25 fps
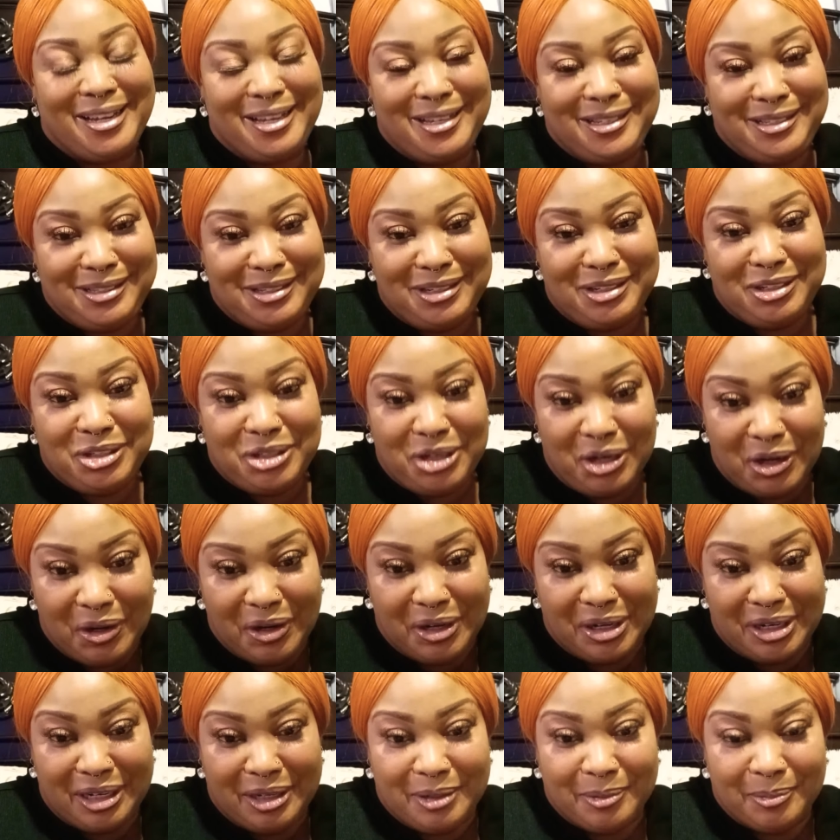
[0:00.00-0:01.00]
it's a
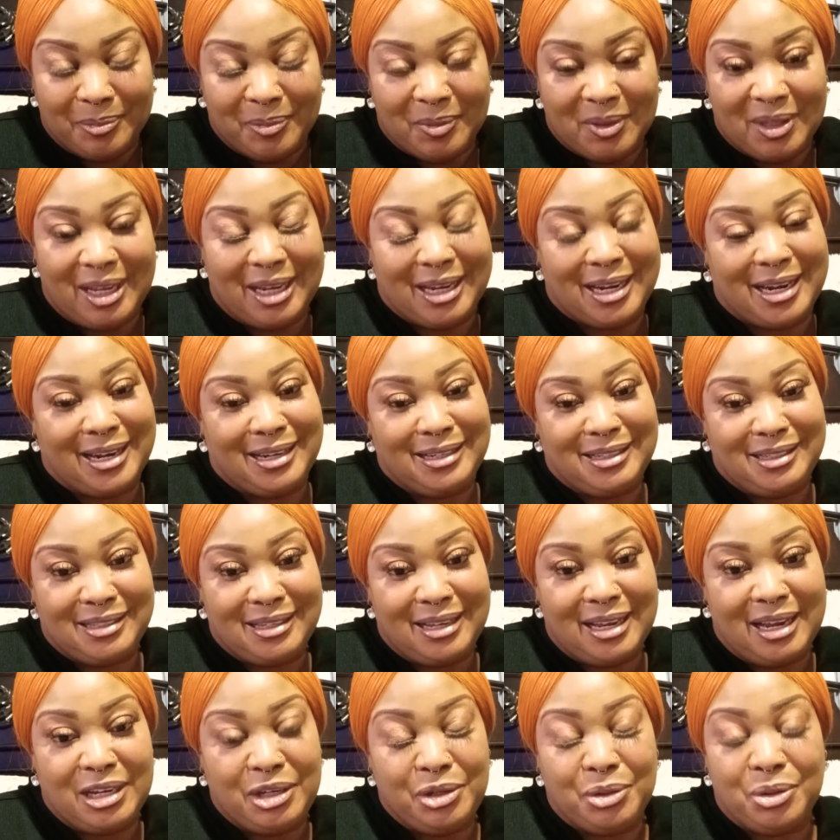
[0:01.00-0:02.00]
journey. Like I
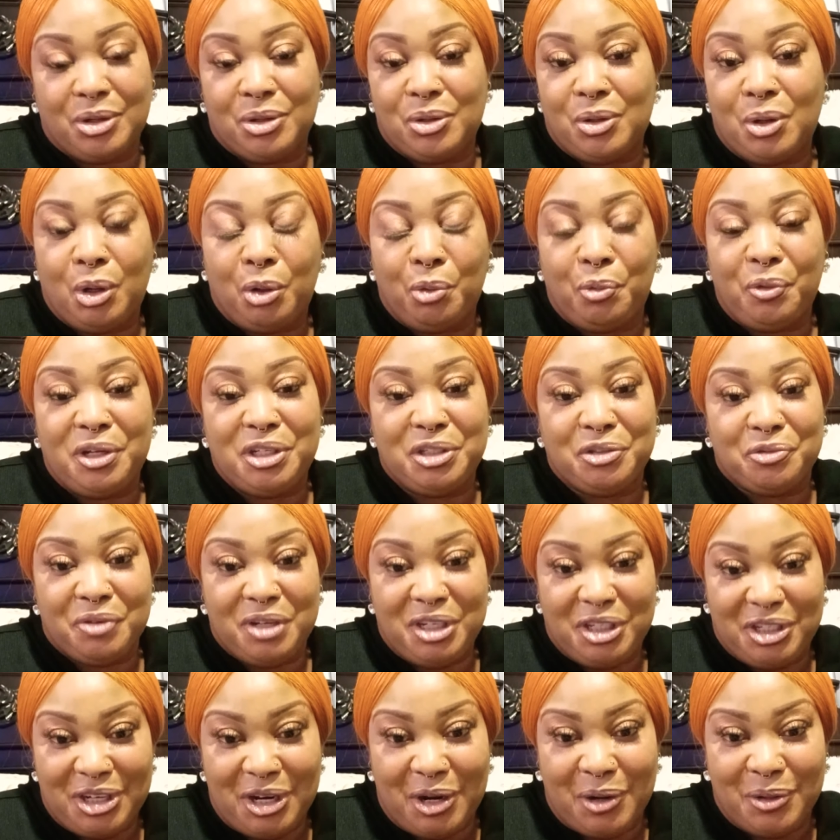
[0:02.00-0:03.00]
said, you can always
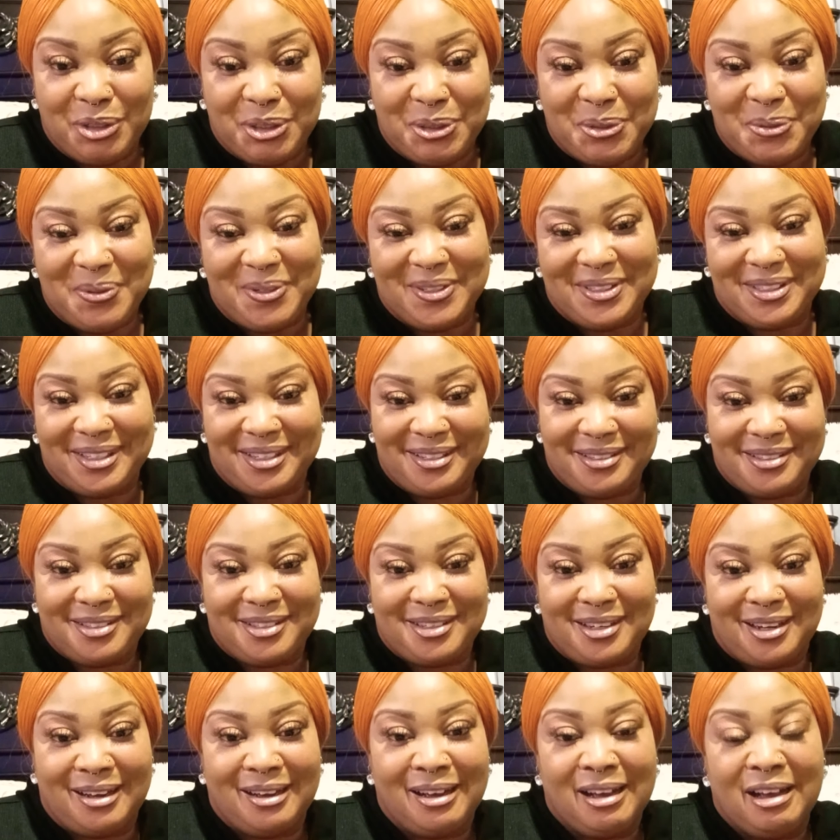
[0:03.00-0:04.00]
reach out to a
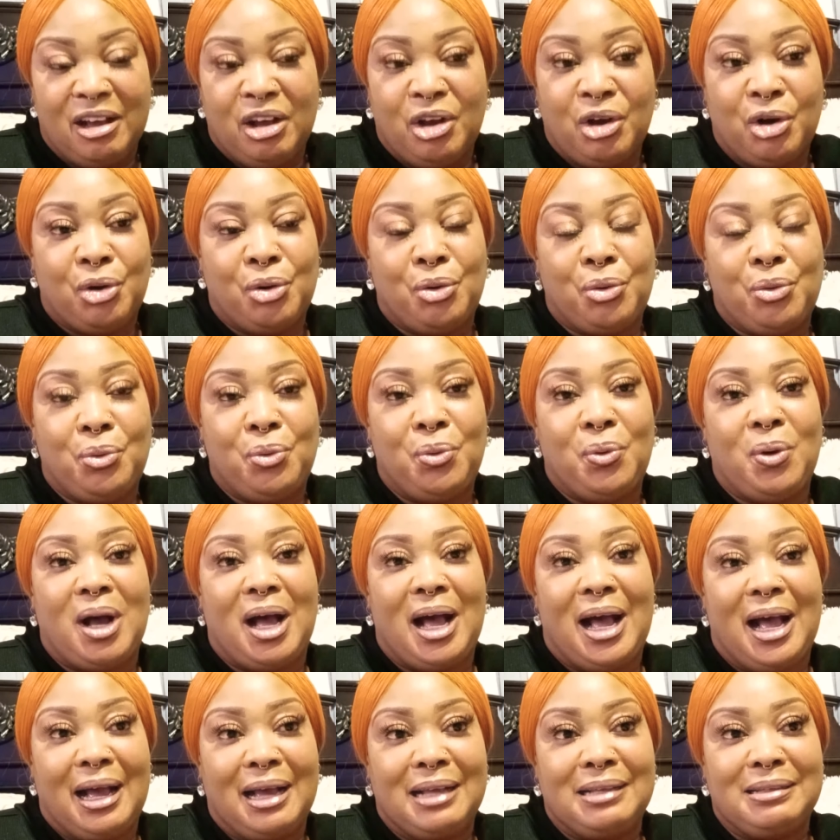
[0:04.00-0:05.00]
sister who
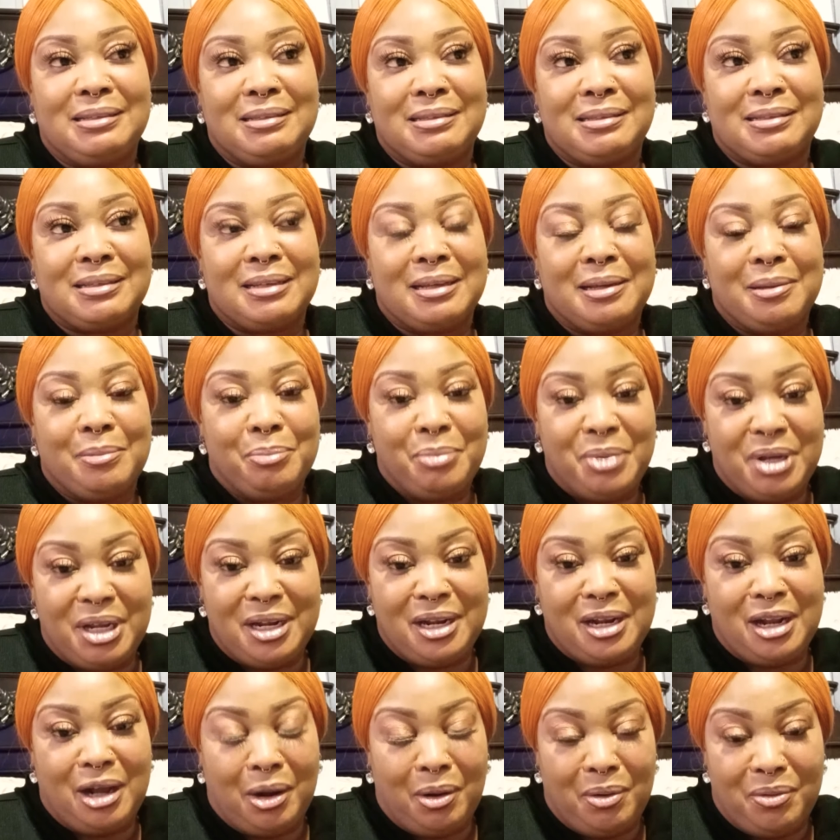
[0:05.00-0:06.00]
has
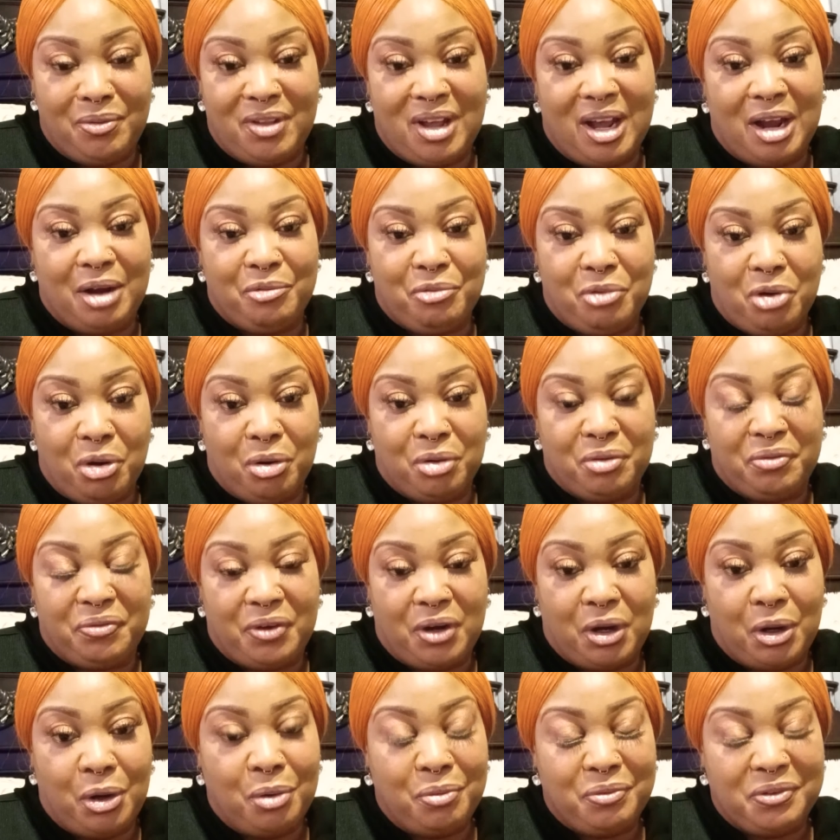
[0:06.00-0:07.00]
been down that road
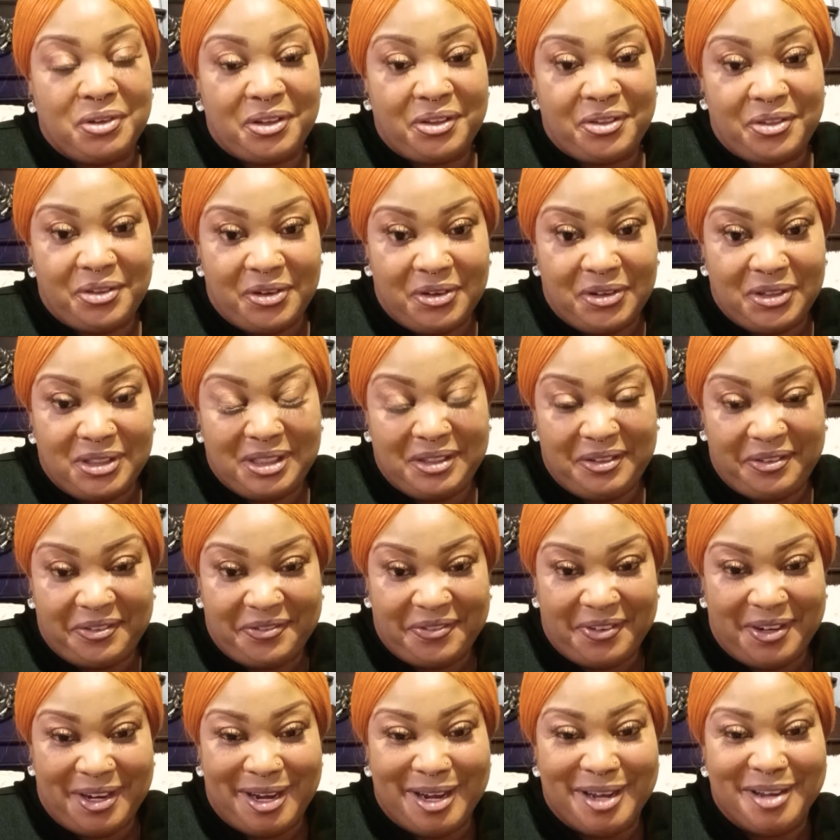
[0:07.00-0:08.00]
for over
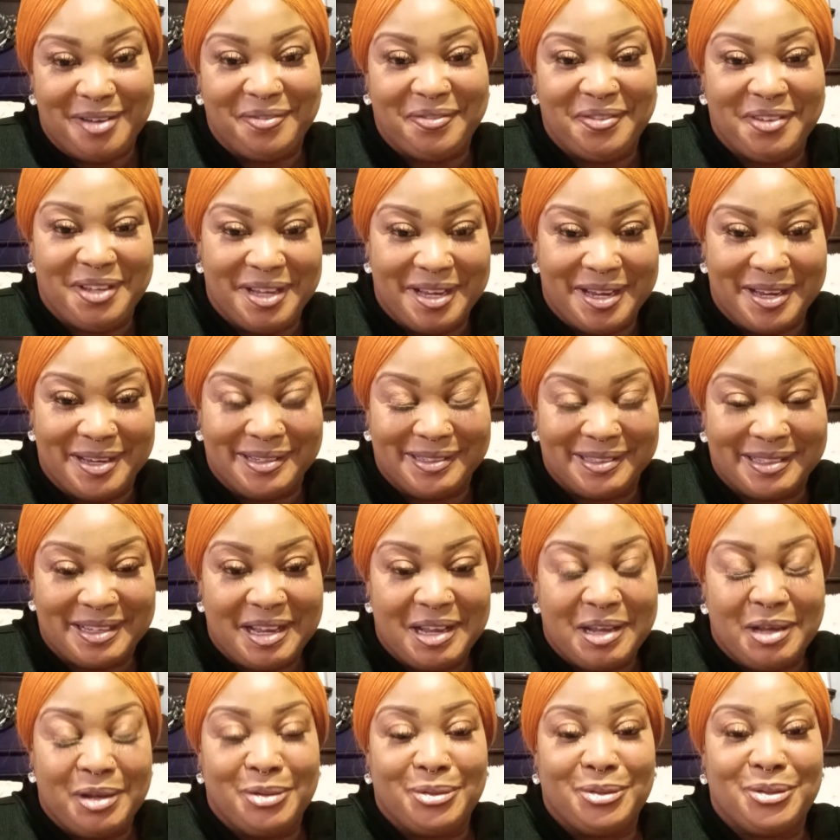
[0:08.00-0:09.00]
35 years.
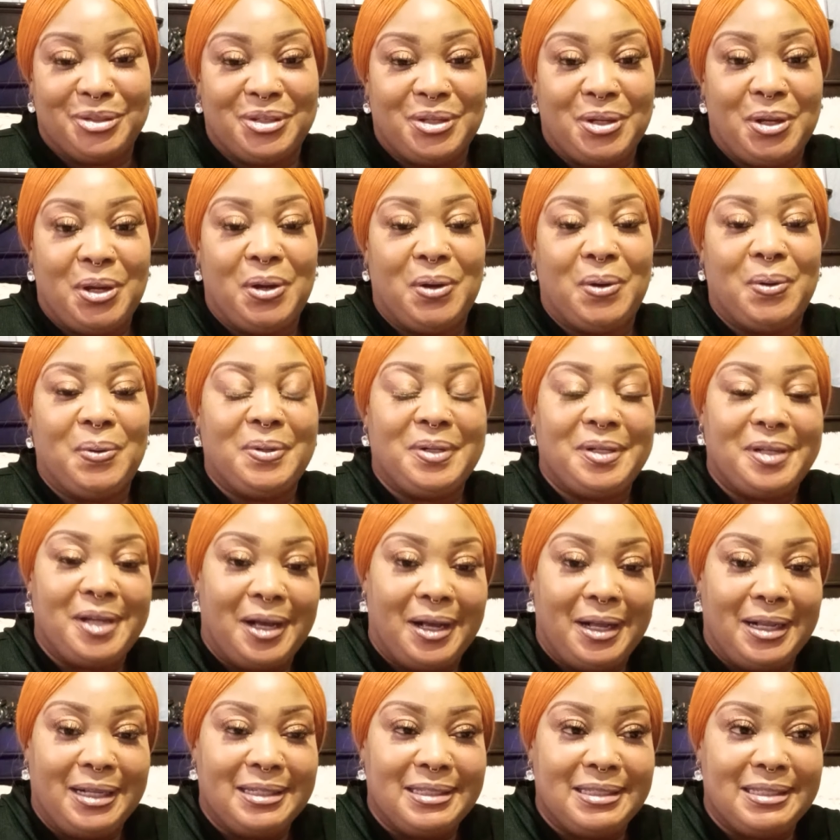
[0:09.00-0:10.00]
So,
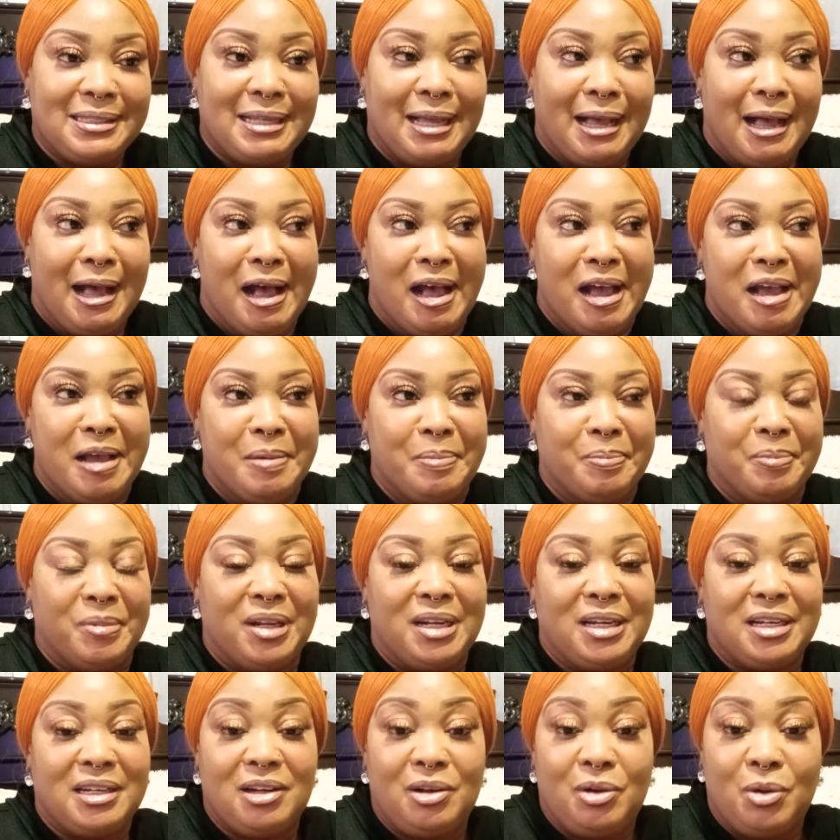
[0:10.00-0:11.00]
dolls, I'm
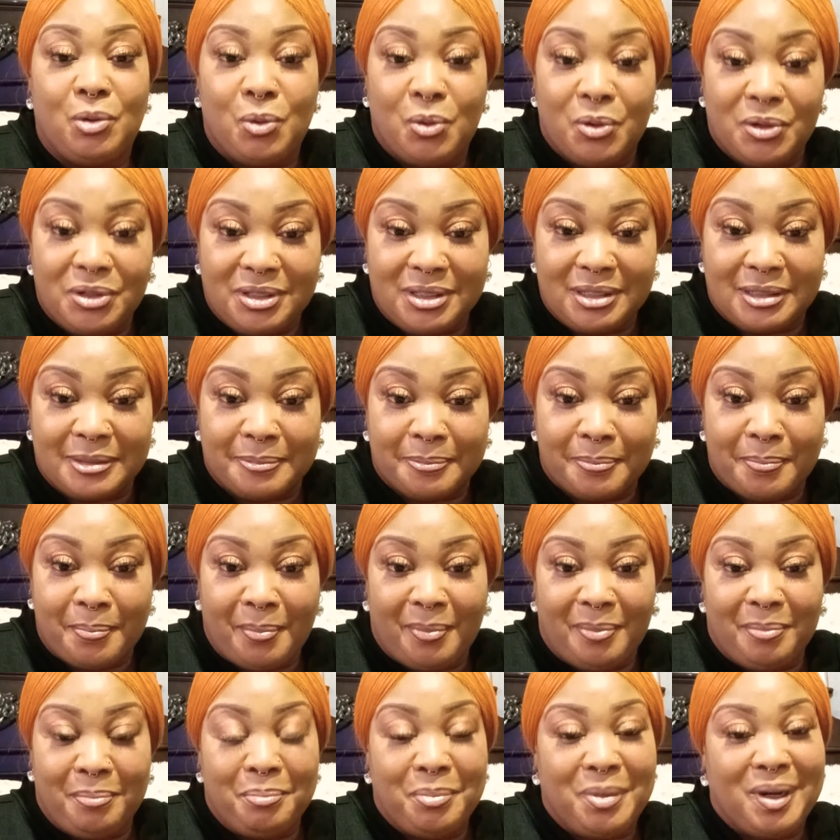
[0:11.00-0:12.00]
a little hoarse,
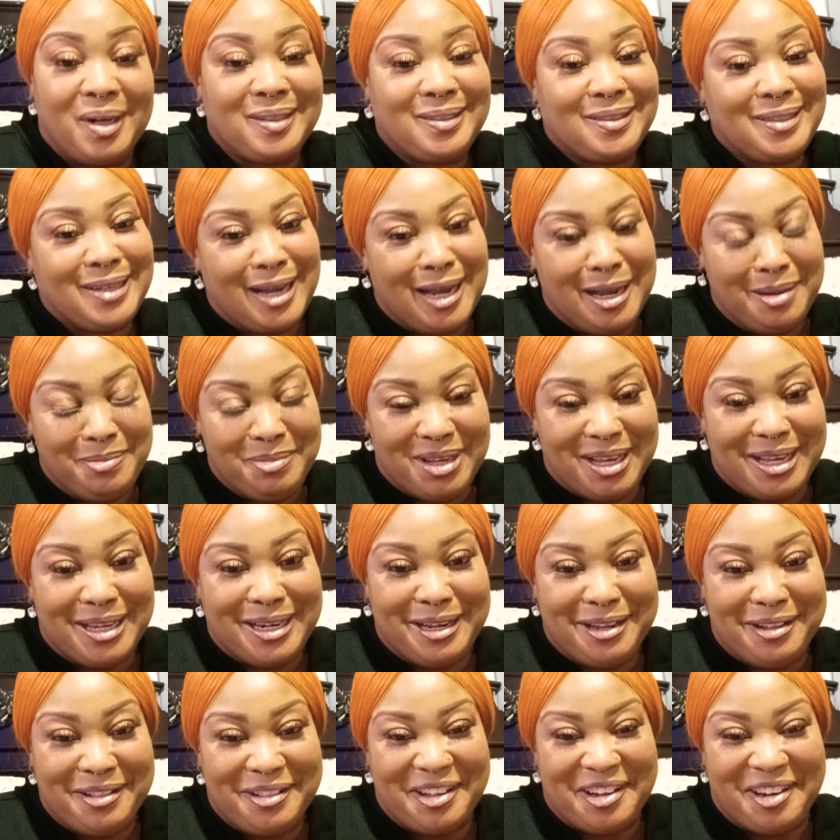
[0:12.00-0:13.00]
but I'm
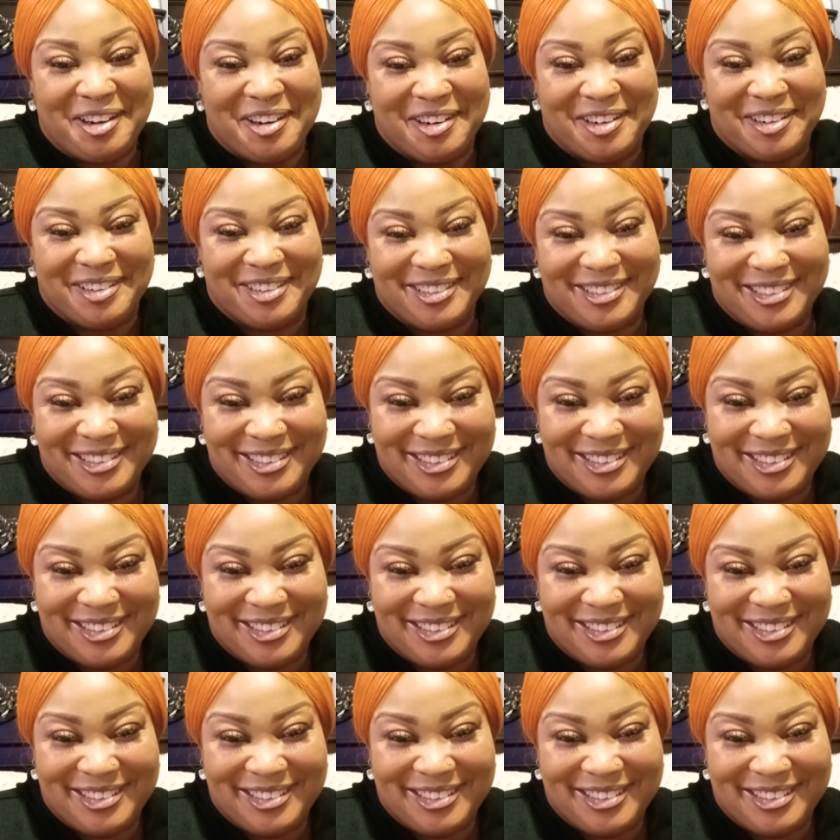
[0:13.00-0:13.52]
getting there.